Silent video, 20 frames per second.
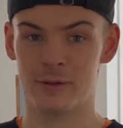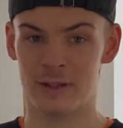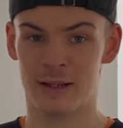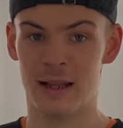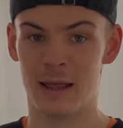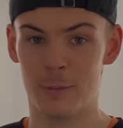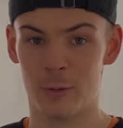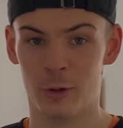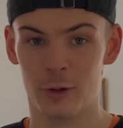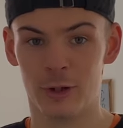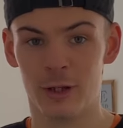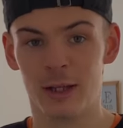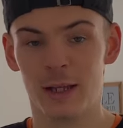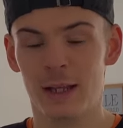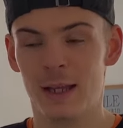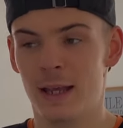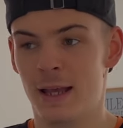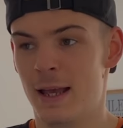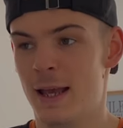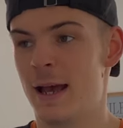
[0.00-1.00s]
to Lemon,
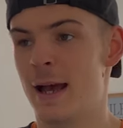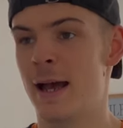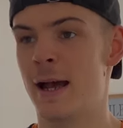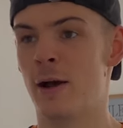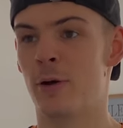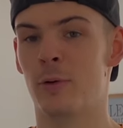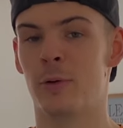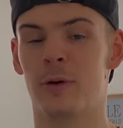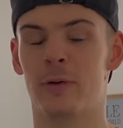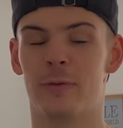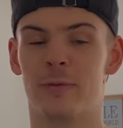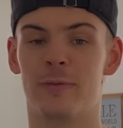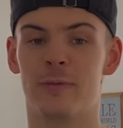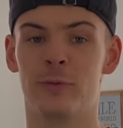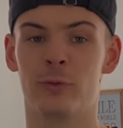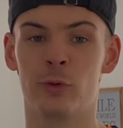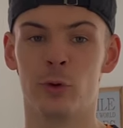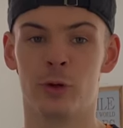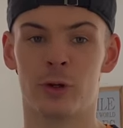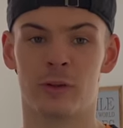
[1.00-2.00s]

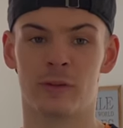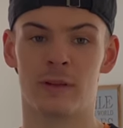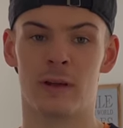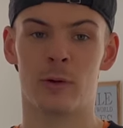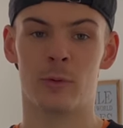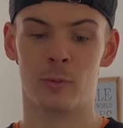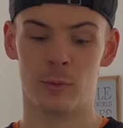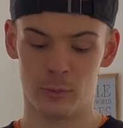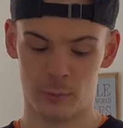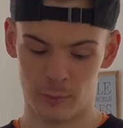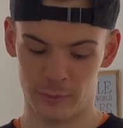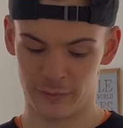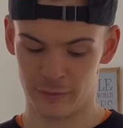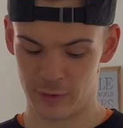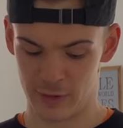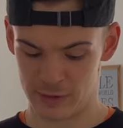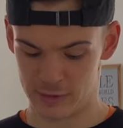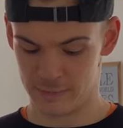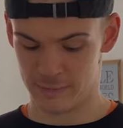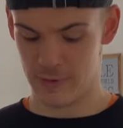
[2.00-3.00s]
sorting us out with
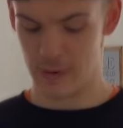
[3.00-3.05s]
friends and